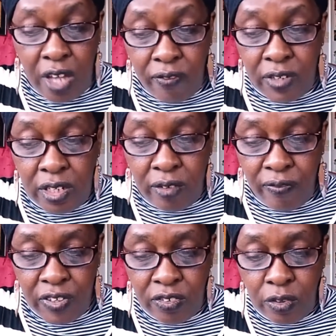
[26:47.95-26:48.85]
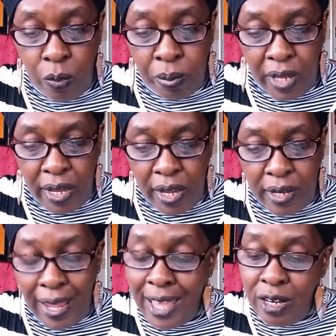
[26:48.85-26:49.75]
governing the physical
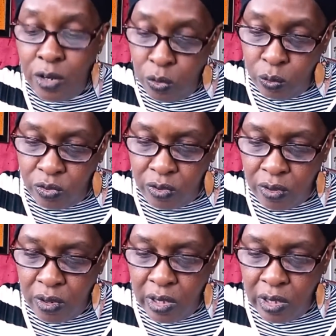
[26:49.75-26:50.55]
plane, and Nut,